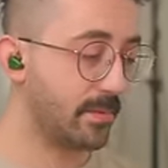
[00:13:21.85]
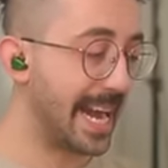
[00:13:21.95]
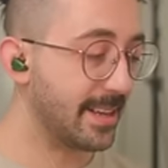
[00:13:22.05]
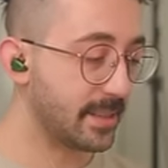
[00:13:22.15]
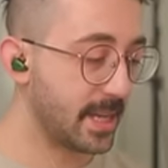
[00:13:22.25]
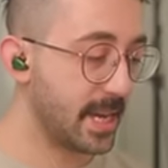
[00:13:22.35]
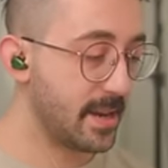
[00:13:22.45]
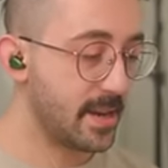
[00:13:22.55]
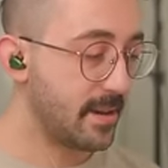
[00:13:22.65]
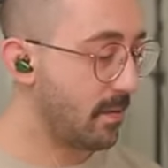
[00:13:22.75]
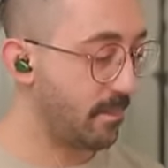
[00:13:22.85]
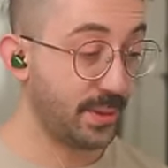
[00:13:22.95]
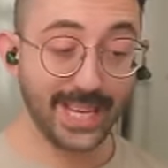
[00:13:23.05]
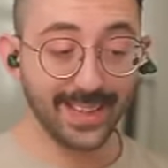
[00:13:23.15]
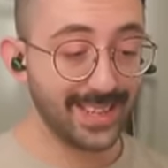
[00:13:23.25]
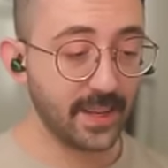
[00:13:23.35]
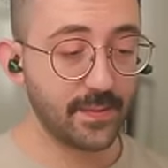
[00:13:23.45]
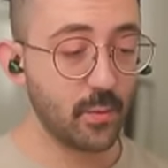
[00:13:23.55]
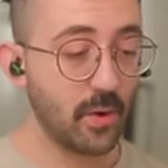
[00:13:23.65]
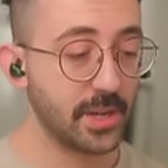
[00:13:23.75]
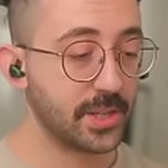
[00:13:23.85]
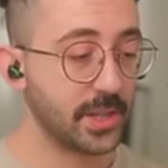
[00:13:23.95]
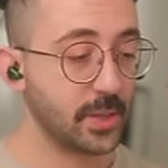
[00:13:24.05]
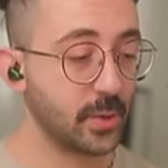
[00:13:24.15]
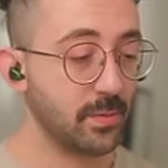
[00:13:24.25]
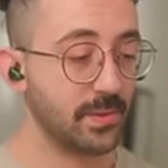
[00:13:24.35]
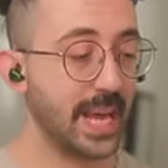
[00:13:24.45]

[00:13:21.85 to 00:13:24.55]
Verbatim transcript: gasket, plateless if you want it to.